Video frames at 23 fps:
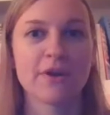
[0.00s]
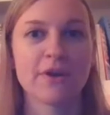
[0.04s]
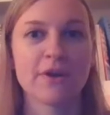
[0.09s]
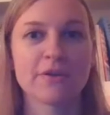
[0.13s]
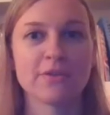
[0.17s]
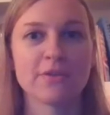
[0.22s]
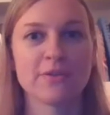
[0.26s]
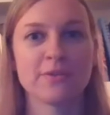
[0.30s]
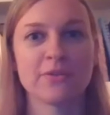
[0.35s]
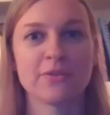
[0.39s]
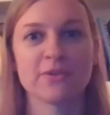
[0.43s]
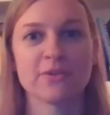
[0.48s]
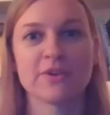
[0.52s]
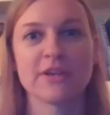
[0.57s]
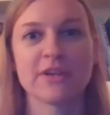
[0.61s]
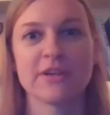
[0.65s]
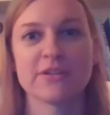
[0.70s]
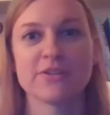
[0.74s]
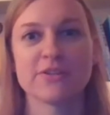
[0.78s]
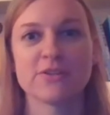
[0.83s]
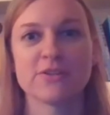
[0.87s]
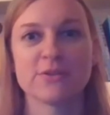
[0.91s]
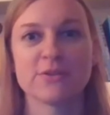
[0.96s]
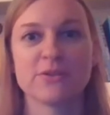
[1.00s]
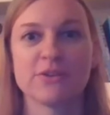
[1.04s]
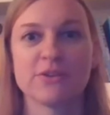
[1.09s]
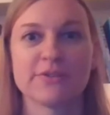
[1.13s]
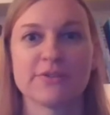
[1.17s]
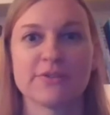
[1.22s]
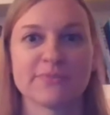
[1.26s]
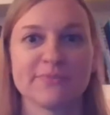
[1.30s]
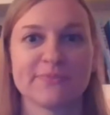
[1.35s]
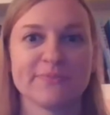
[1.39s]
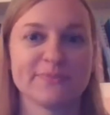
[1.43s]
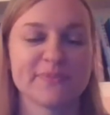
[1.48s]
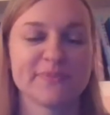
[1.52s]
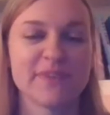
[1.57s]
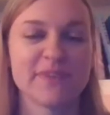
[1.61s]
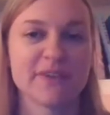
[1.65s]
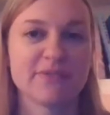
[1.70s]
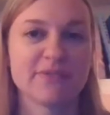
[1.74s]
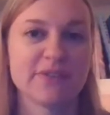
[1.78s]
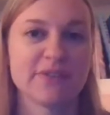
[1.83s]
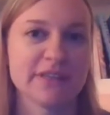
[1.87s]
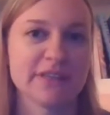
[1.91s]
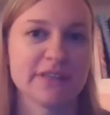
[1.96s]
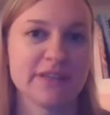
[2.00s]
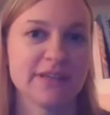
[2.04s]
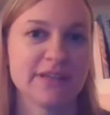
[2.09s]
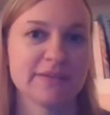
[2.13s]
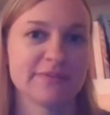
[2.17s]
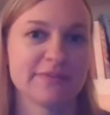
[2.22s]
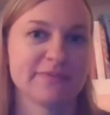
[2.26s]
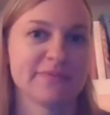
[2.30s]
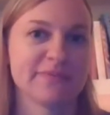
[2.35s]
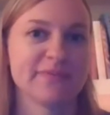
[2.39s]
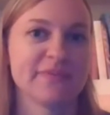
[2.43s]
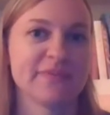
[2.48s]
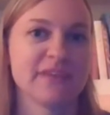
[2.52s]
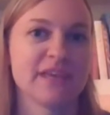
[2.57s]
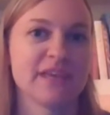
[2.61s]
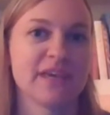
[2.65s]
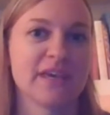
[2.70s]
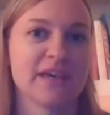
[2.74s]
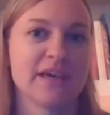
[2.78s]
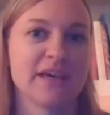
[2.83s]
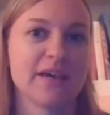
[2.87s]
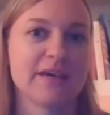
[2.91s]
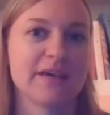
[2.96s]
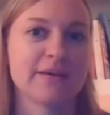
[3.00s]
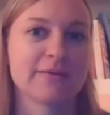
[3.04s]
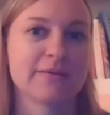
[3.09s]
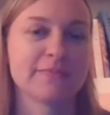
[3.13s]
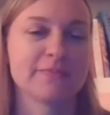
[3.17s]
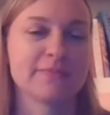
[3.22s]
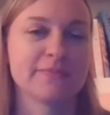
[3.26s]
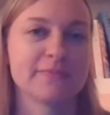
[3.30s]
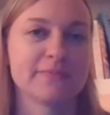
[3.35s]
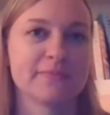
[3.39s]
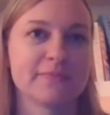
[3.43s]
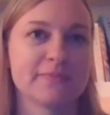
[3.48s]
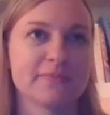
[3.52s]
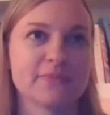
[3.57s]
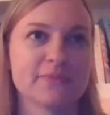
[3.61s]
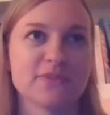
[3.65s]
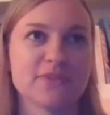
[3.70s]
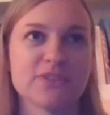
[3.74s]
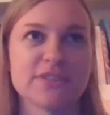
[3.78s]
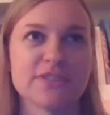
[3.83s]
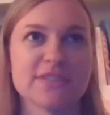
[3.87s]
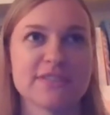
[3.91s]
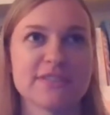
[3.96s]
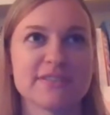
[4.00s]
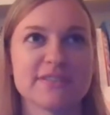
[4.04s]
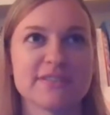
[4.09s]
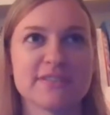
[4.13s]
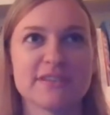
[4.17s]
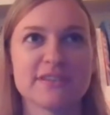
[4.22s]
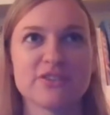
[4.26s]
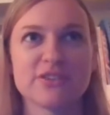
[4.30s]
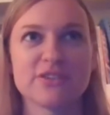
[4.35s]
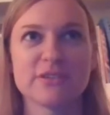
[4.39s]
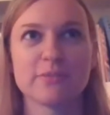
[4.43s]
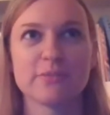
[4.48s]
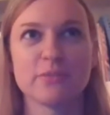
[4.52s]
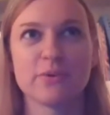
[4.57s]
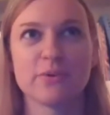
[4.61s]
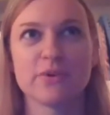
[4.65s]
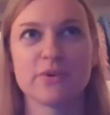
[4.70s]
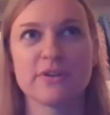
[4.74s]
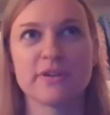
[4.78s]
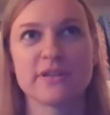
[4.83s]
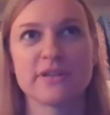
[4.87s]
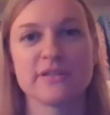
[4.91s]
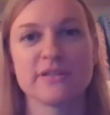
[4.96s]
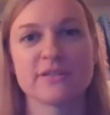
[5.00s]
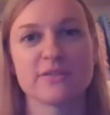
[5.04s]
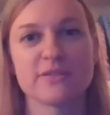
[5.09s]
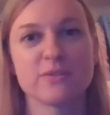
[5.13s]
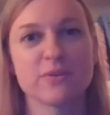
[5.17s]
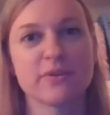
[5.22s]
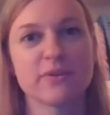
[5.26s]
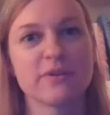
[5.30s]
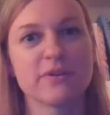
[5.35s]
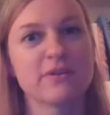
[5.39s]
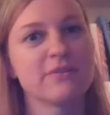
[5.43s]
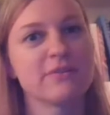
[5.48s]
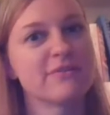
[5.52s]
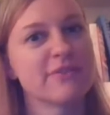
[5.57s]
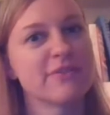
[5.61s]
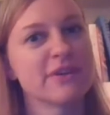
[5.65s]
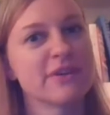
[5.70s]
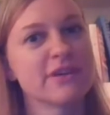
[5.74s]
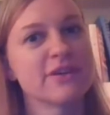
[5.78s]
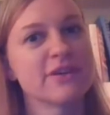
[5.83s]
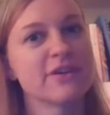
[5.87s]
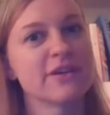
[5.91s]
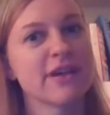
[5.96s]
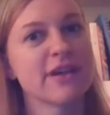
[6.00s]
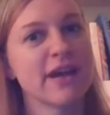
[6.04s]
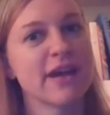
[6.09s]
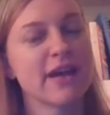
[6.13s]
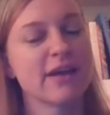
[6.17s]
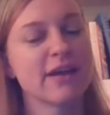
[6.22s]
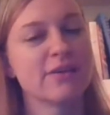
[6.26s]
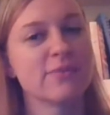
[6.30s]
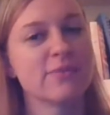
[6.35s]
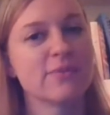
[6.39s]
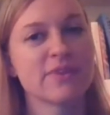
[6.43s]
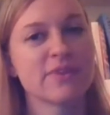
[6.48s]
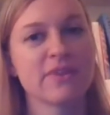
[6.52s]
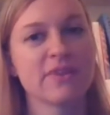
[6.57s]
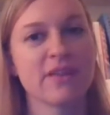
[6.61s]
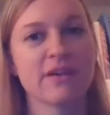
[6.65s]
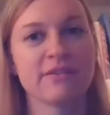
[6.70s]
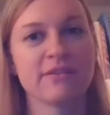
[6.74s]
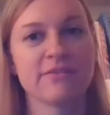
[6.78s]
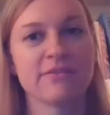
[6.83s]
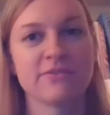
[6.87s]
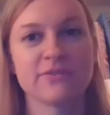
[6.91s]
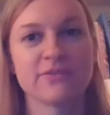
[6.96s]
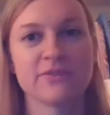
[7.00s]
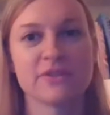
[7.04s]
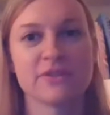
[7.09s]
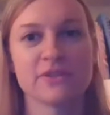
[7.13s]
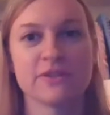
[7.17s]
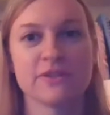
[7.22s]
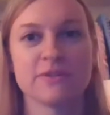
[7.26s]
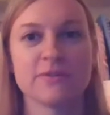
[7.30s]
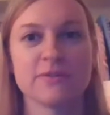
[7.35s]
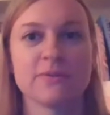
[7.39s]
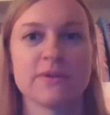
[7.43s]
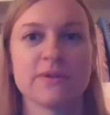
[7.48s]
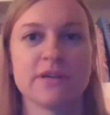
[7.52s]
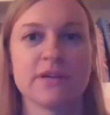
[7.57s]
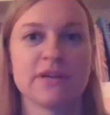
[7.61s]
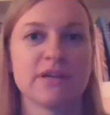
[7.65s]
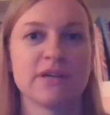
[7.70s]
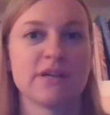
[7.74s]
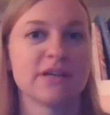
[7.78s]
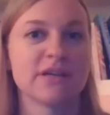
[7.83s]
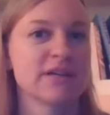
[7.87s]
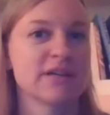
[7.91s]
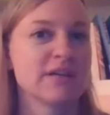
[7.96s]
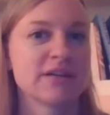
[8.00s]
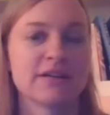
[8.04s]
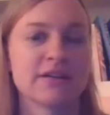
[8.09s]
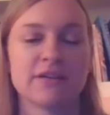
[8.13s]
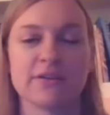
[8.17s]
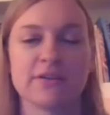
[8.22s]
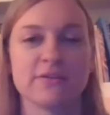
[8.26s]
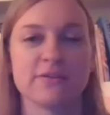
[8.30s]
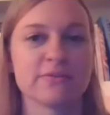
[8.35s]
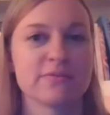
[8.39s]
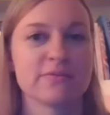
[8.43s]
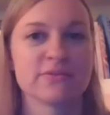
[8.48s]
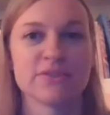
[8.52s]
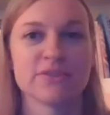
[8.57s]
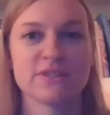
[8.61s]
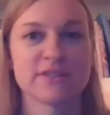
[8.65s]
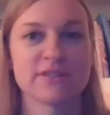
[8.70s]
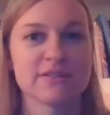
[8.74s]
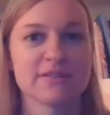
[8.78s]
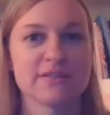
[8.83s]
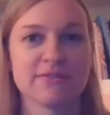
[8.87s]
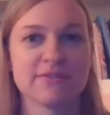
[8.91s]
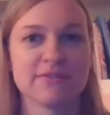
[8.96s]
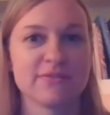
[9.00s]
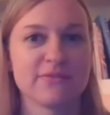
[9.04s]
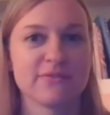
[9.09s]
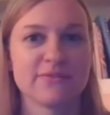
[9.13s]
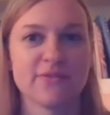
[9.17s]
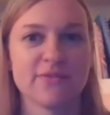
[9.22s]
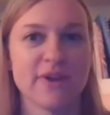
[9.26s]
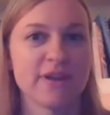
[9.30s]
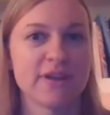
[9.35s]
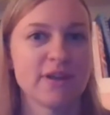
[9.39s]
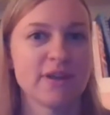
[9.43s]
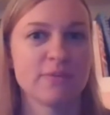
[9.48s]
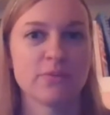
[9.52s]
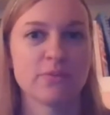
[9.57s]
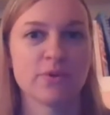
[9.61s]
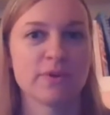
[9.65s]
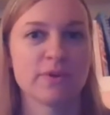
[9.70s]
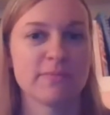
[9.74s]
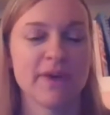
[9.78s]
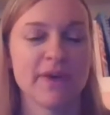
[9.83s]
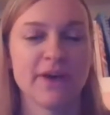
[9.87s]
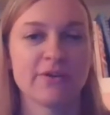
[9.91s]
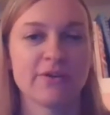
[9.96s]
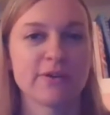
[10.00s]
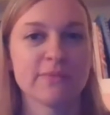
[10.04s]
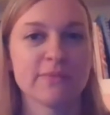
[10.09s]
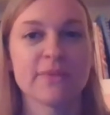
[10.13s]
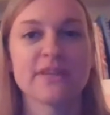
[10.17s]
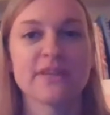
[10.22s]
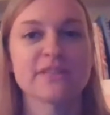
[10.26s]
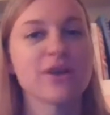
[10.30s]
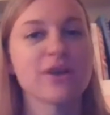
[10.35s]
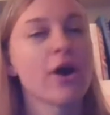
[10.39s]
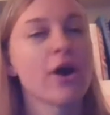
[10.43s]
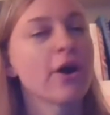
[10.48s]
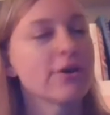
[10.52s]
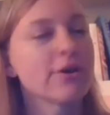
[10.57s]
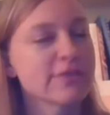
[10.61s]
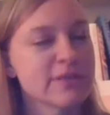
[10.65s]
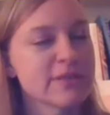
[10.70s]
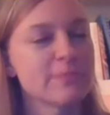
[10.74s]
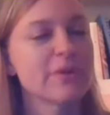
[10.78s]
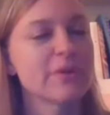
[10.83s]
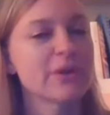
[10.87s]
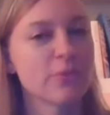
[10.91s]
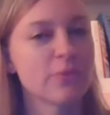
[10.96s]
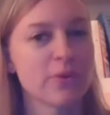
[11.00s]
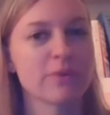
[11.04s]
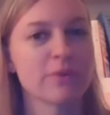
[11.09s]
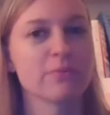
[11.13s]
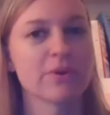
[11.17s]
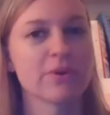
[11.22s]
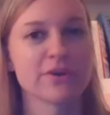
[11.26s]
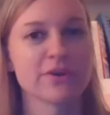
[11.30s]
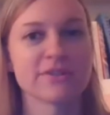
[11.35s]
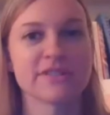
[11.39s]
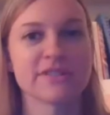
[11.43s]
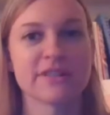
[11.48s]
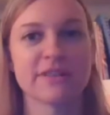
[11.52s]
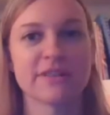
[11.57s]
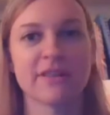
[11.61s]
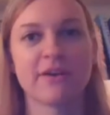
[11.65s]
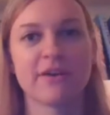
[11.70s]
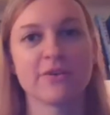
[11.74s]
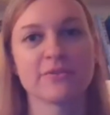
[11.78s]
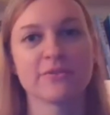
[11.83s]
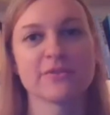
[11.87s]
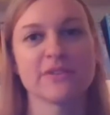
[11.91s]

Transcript: Martin Luther King Jr definitely. Uh-huh. Um, just such an important historical figure and would love to, you know, just find out more about him. It's hard to pick one person though.